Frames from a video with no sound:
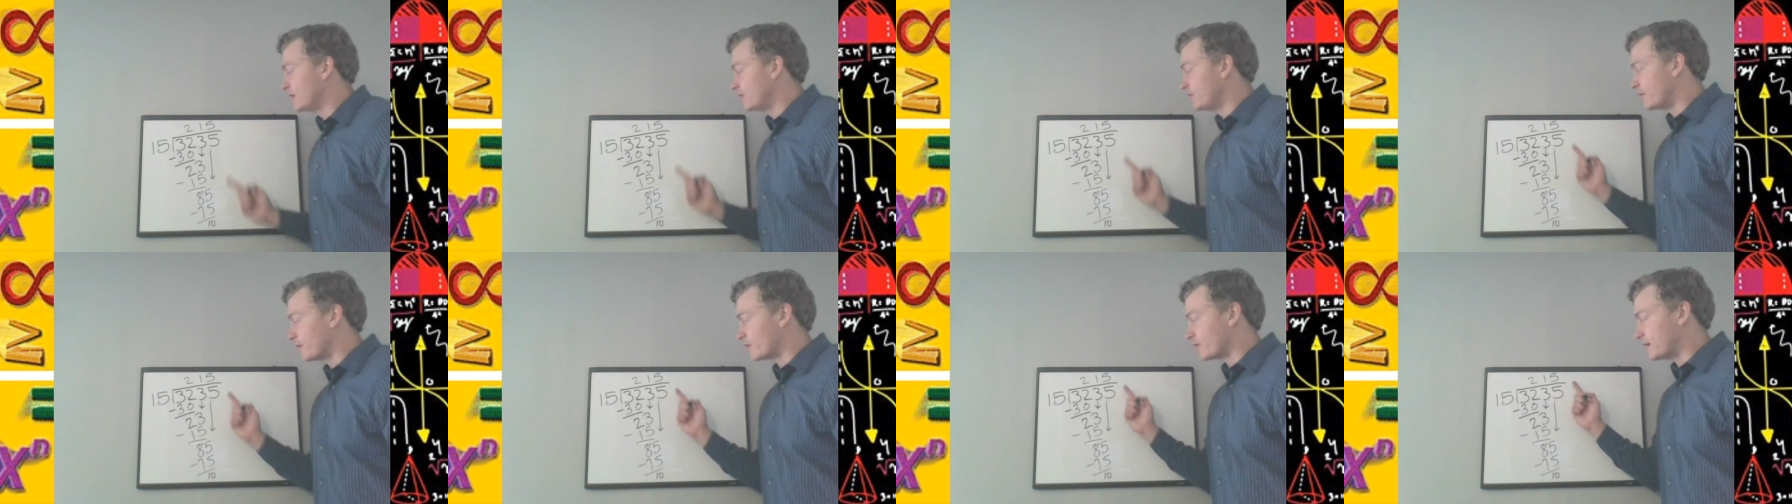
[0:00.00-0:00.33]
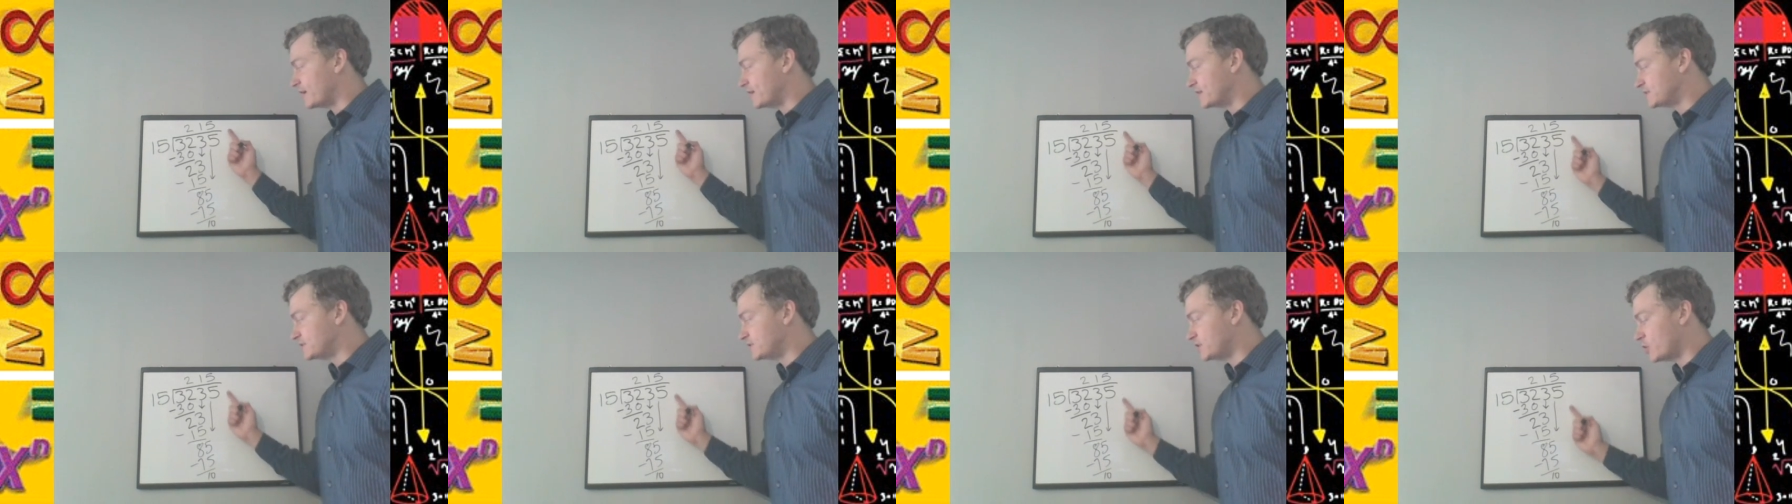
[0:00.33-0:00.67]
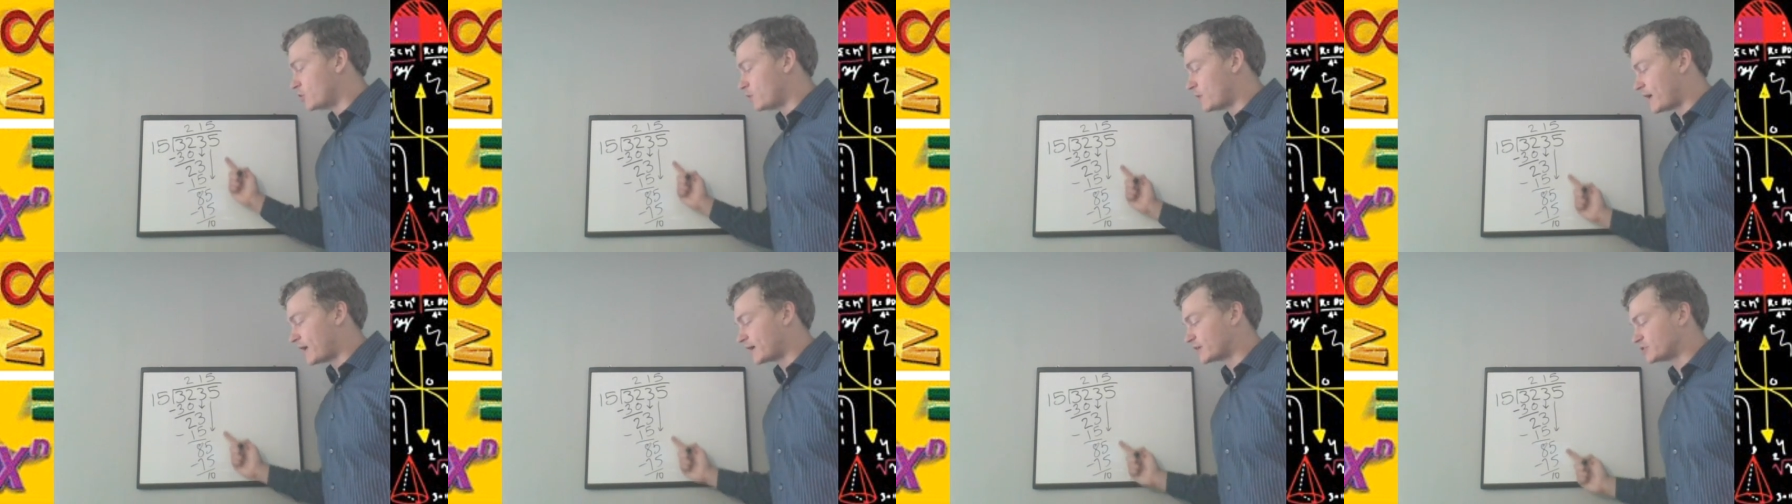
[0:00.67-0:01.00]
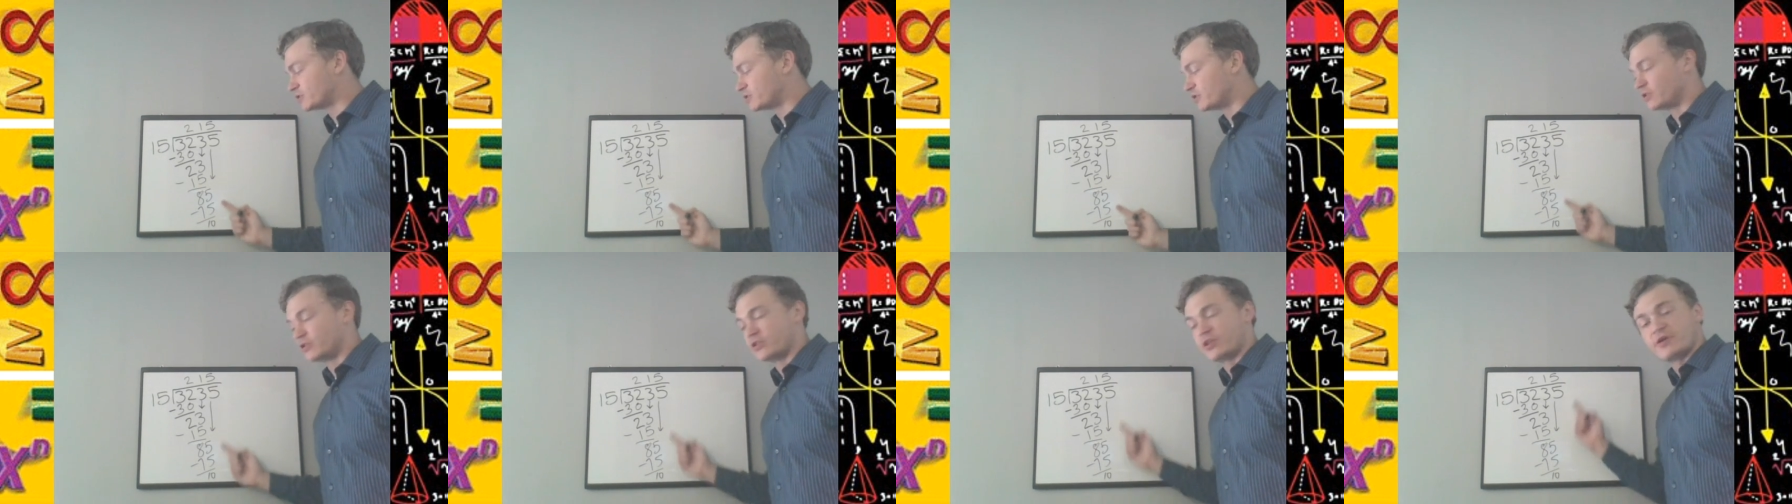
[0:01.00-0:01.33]
There is no
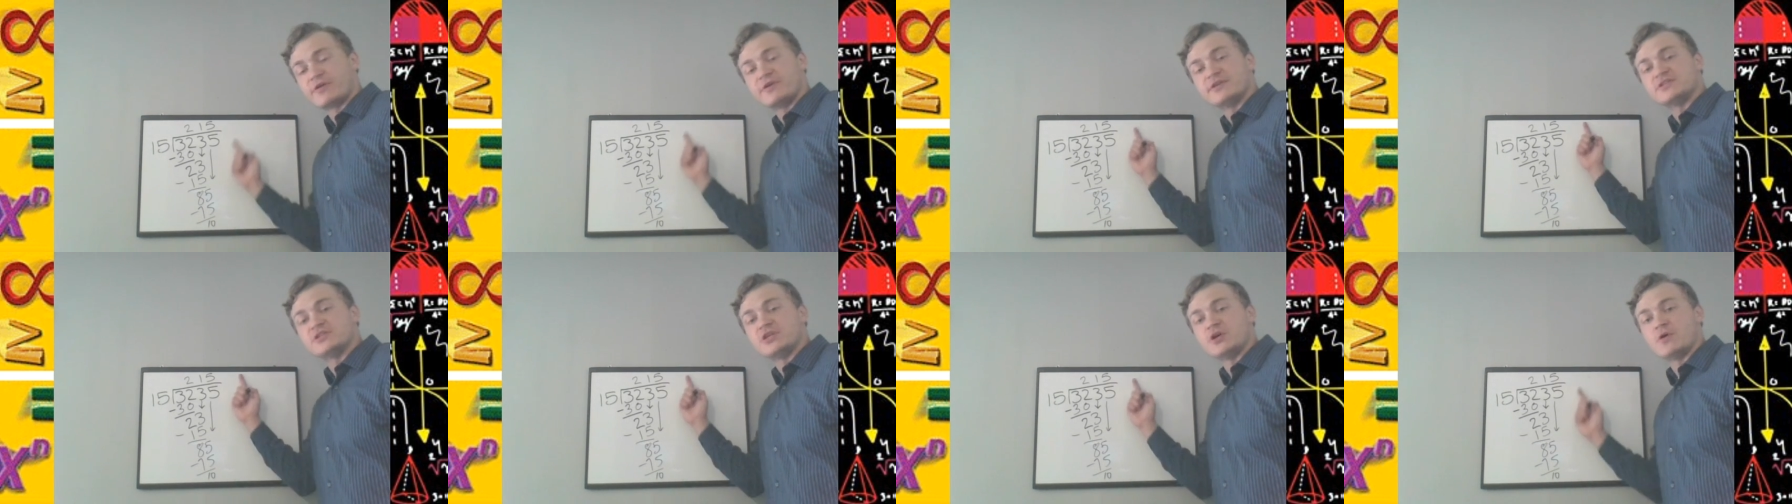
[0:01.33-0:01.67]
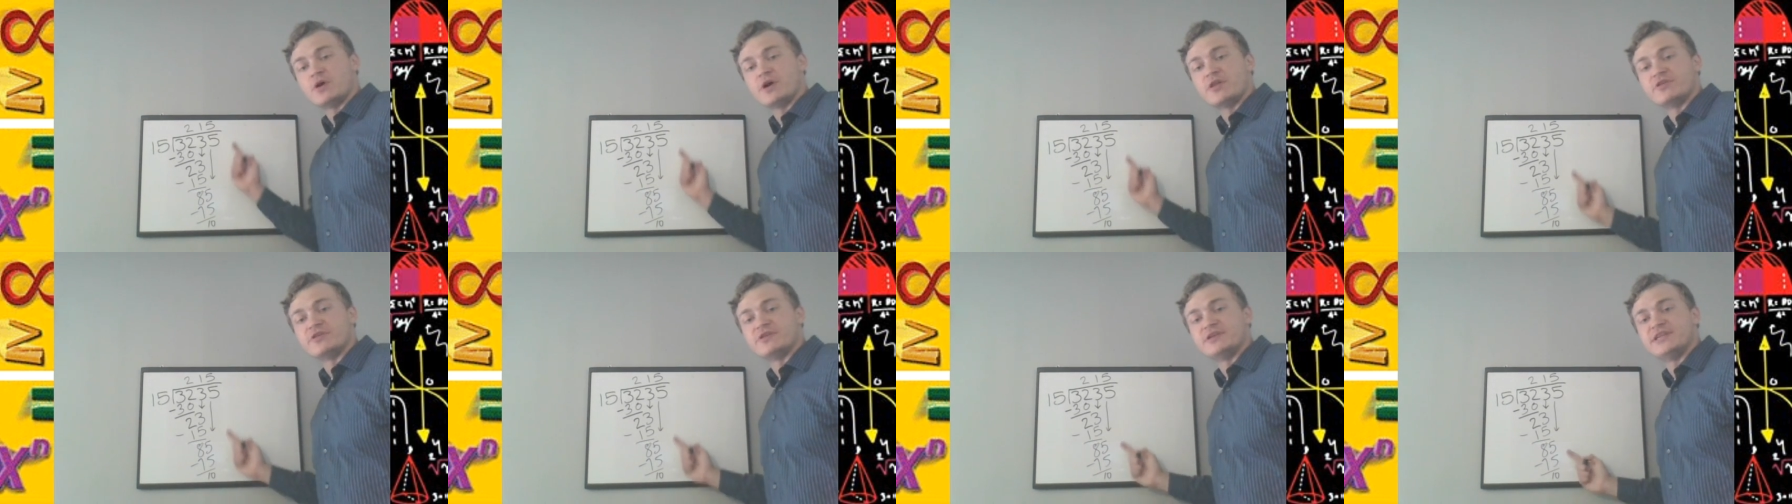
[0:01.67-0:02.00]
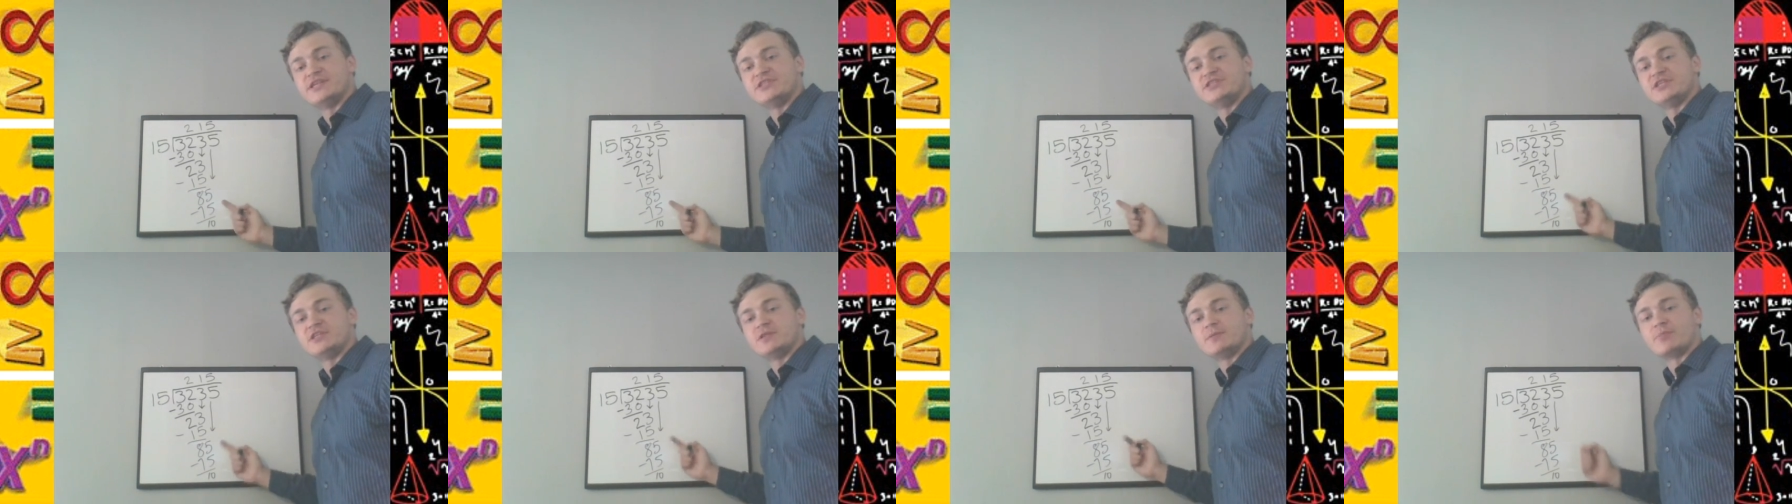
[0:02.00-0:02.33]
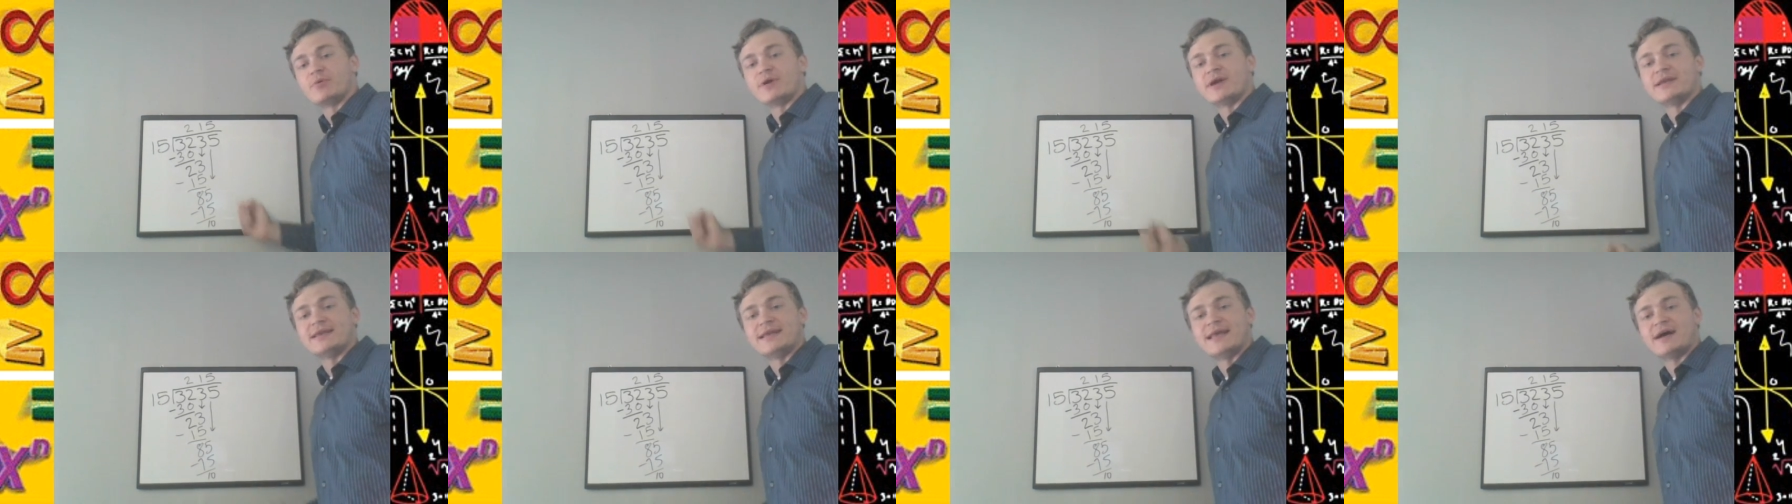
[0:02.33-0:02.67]
there is no other digit to
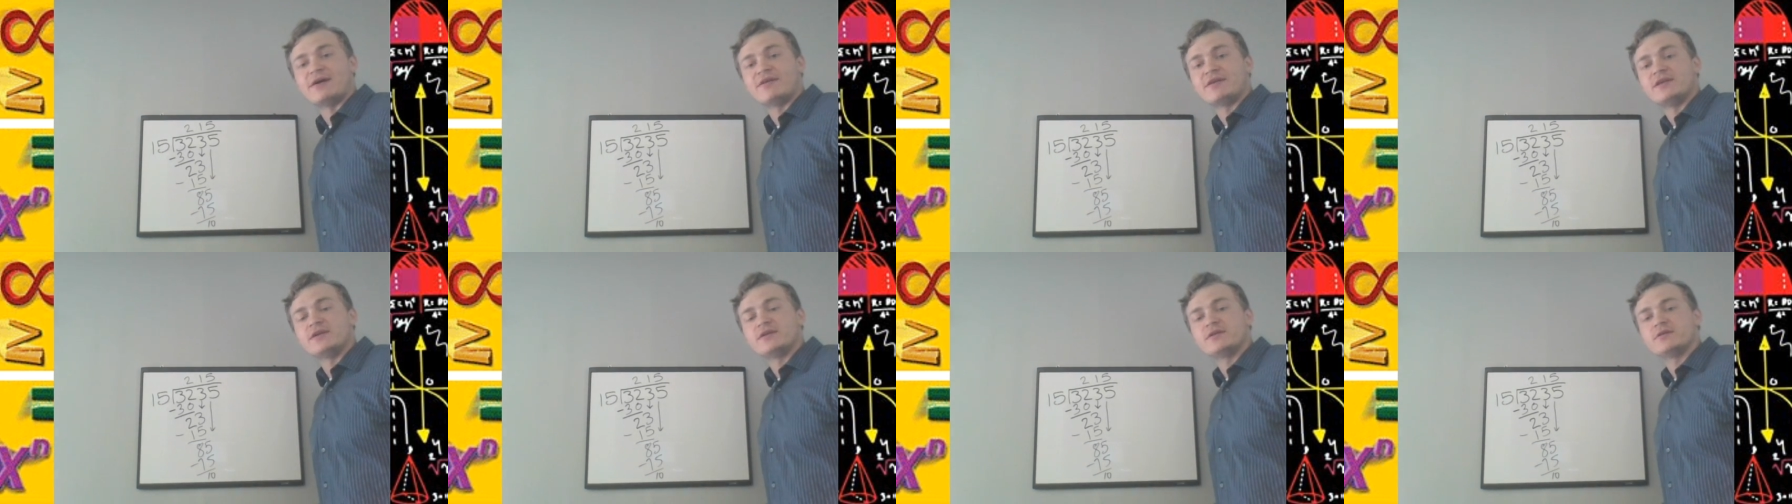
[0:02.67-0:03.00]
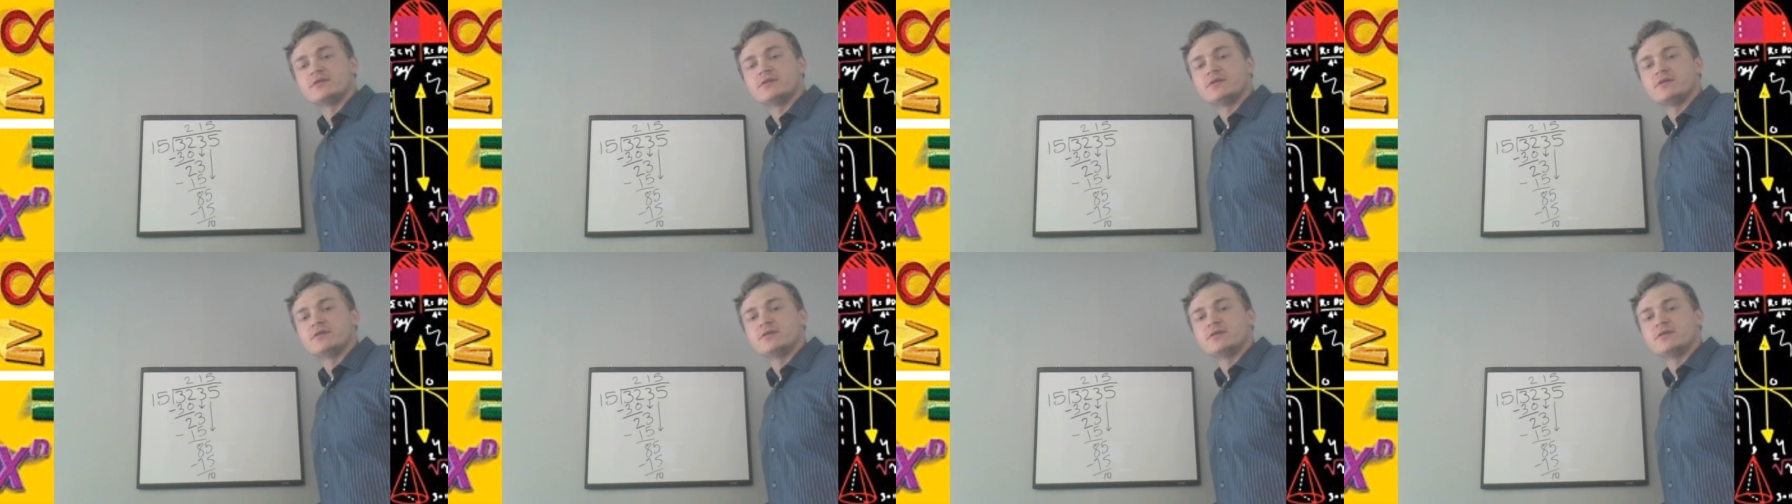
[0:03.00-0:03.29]
bring down here.